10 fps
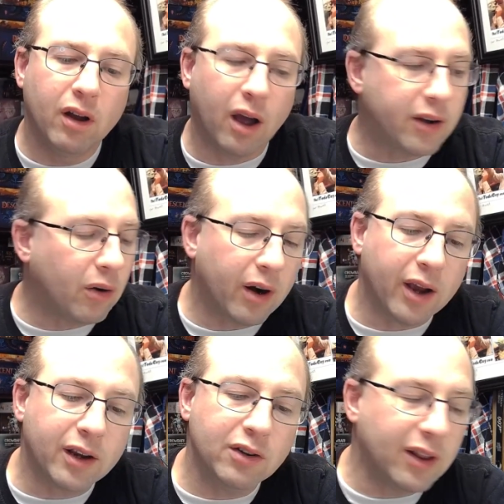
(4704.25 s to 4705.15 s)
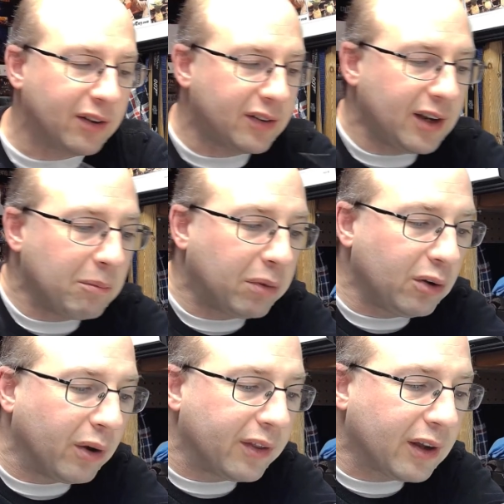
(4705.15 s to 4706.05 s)
And you know what? I could do that same
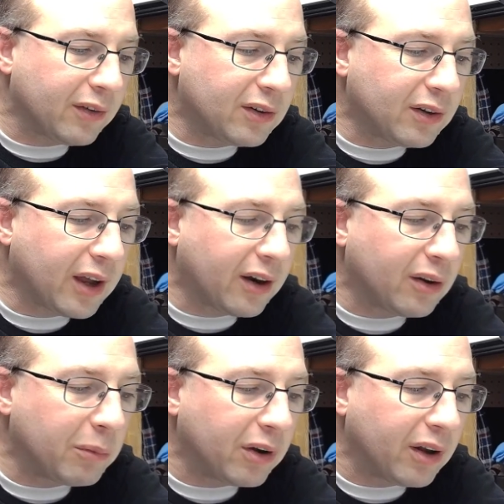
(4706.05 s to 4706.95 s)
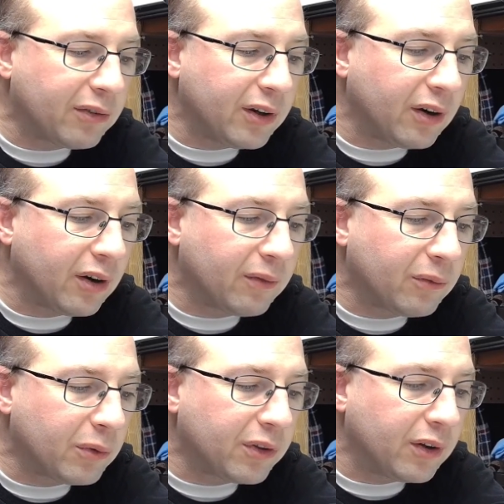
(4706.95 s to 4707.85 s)
blue. I think I still got a little bit left here
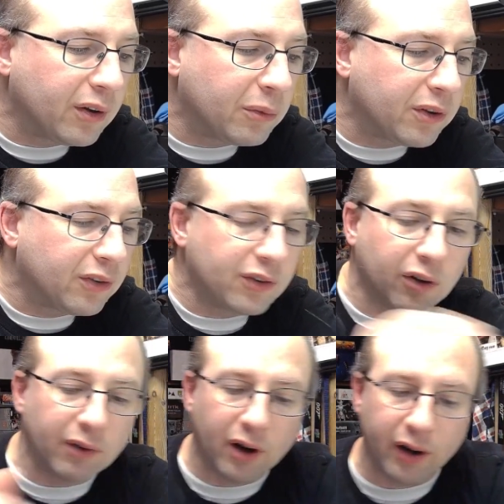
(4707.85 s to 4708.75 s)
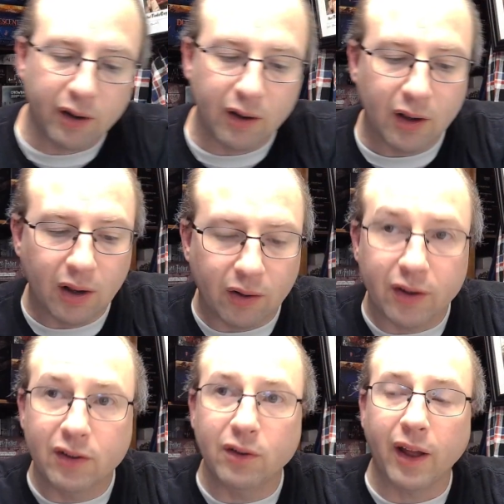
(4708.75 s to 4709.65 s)
with the, with the silver on it.
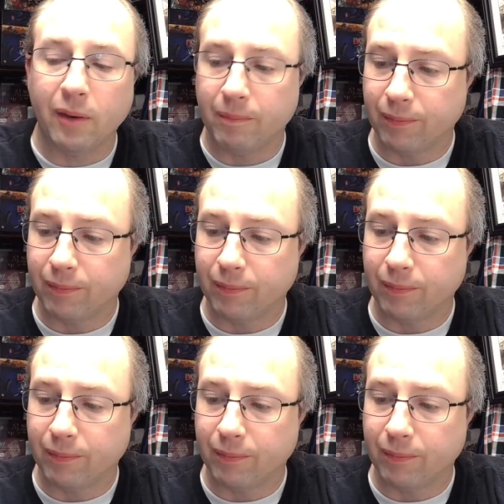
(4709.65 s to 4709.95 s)
Let's do that.